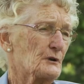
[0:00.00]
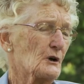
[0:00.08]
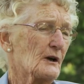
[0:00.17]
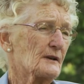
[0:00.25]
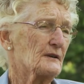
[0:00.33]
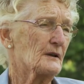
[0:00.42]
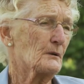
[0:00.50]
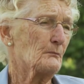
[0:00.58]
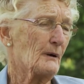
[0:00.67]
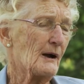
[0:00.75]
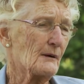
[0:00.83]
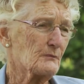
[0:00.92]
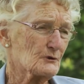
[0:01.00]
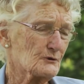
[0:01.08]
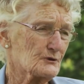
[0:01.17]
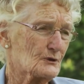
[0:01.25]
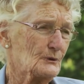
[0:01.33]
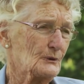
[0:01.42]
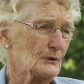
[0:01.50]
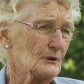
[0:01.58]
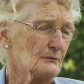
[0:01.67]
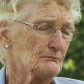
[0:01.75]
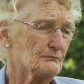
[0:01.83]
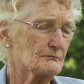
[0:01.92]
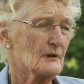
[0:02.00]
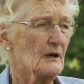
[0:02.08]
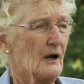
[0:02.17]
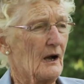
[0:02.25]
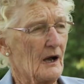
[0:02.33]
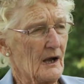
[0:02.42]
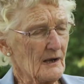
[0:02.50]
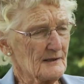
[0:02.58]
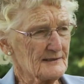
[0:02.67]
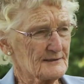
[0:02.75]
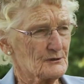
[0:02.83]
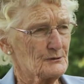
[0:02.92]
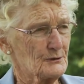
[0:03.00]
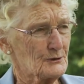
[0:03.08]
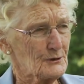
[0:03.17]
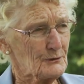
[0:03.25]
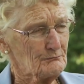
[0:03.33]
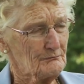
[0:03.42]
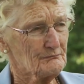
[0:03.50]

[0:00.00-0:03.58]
taught in a Bible school, a high school.